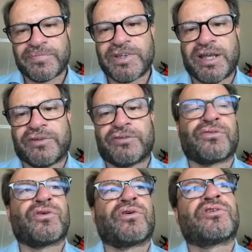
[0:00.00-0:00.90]
Yes,
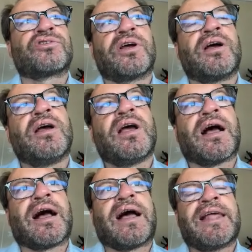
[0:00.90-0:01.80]
of course.
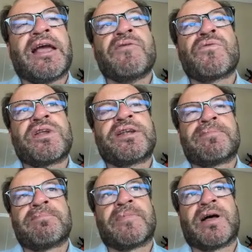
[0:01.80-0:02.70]
I live with
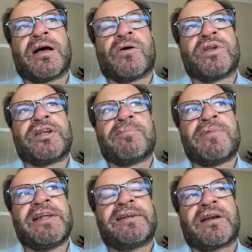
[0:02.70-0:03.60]
the
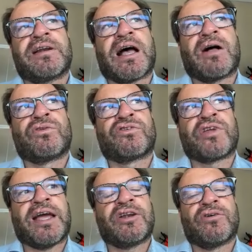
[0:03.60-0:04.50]
military
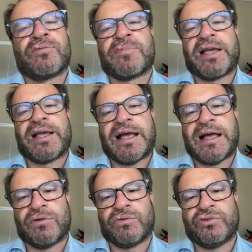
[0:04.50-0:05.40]
outside of my
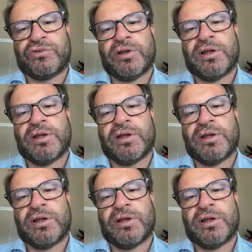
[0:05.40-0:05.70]
house.